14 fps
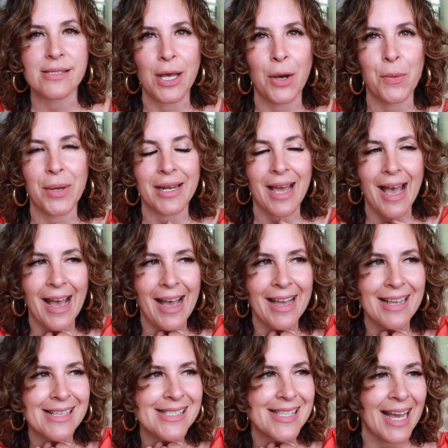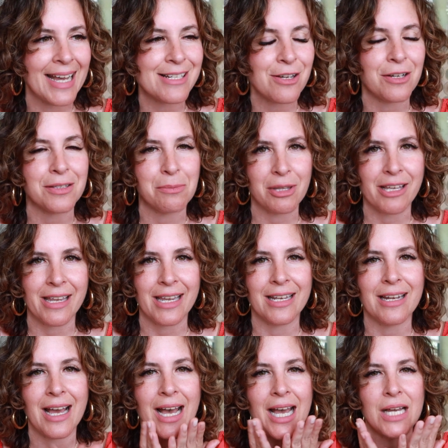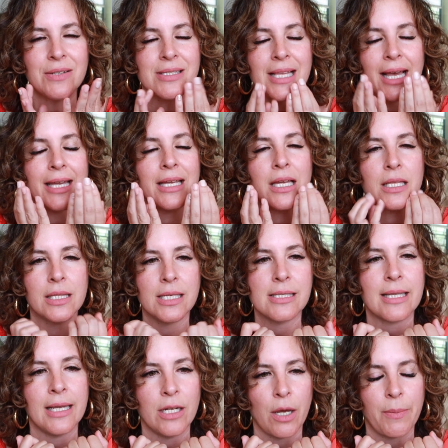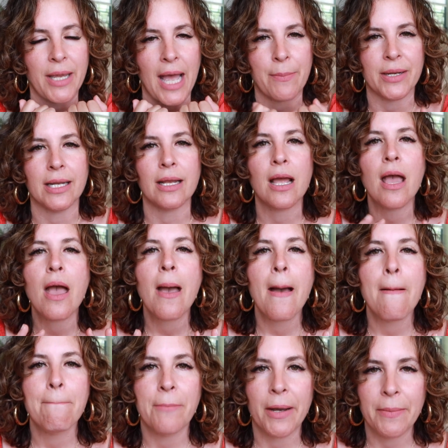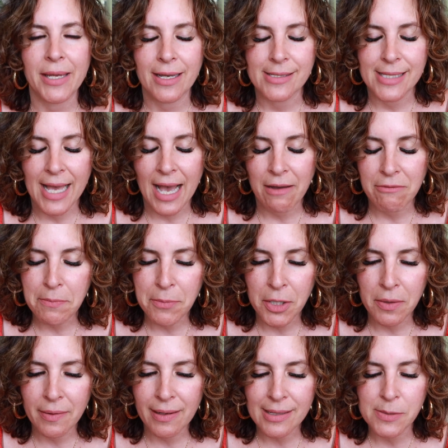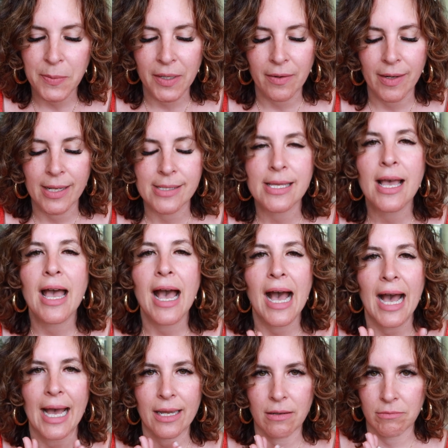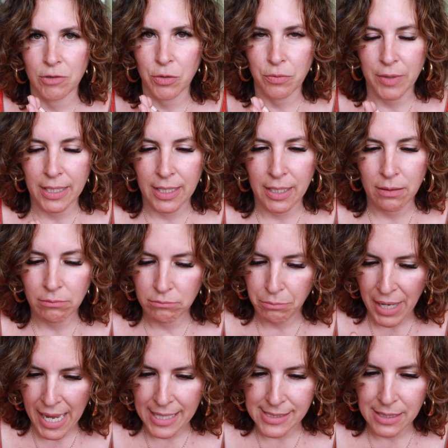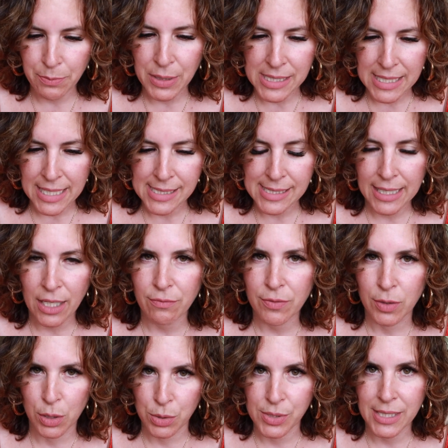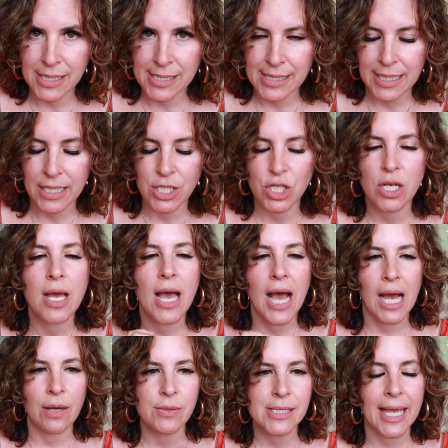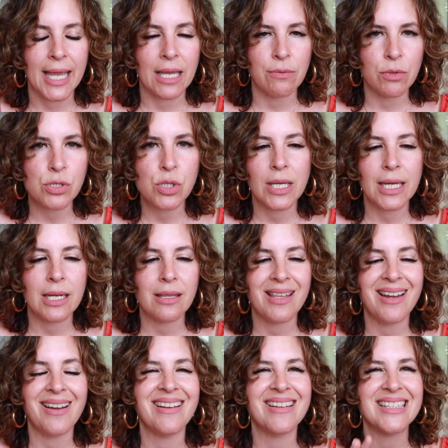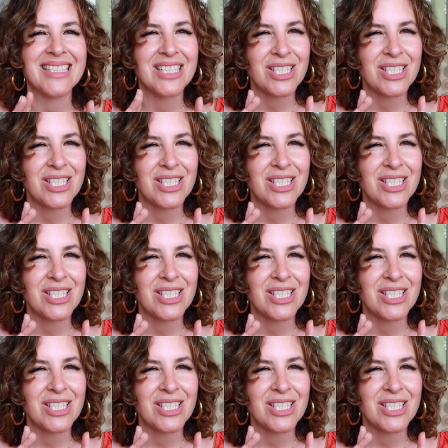So when I sat on the plane, I was like, this cannot be happening. But because I have a previous experience, I already passed the PTSD of losing a stitch. I was able to get it there.